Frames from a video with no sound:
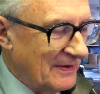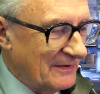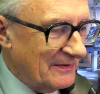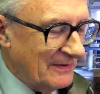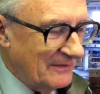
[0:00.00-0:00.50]

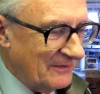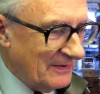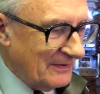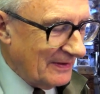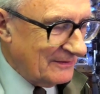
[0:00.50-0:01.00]
in
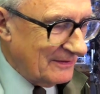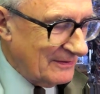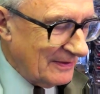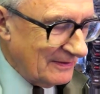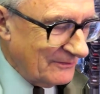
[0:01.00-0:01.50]

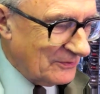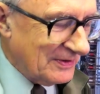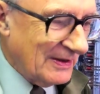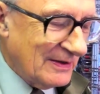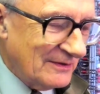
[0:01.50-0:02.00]

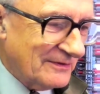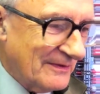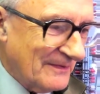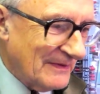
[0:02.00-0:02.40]
1948,